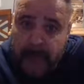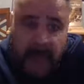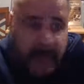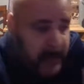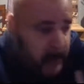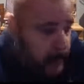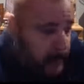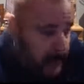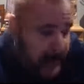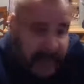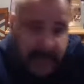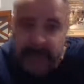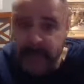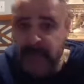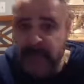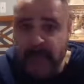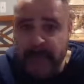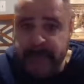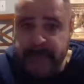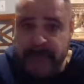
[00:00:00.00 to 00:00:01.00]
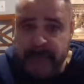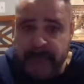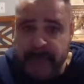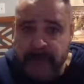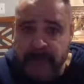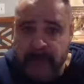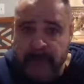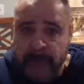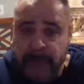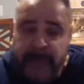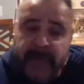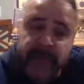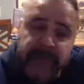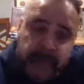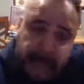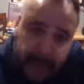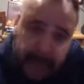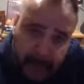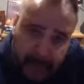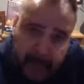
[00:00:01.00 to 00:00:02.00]
and then we look at the scriptures, because
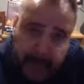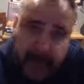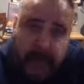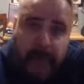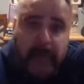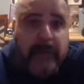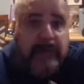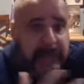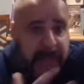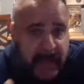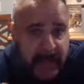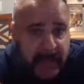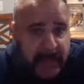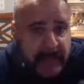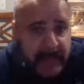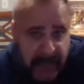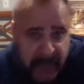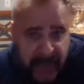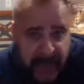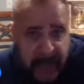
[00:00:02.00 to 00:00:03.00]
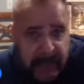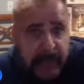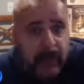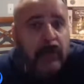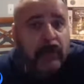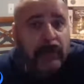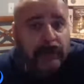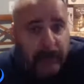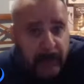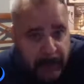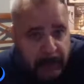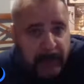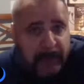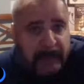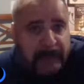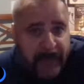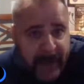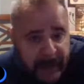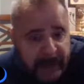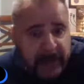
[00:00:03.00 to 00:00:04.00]
the political is setting the stage for the
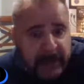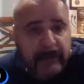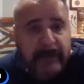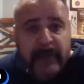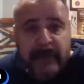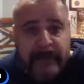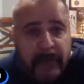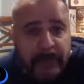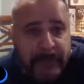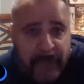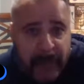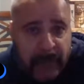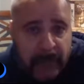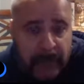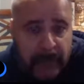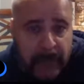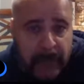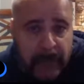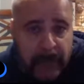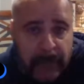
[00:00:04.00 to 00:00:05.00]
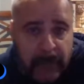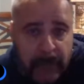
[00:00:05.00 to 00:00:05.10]
prophetic to be fulfilled.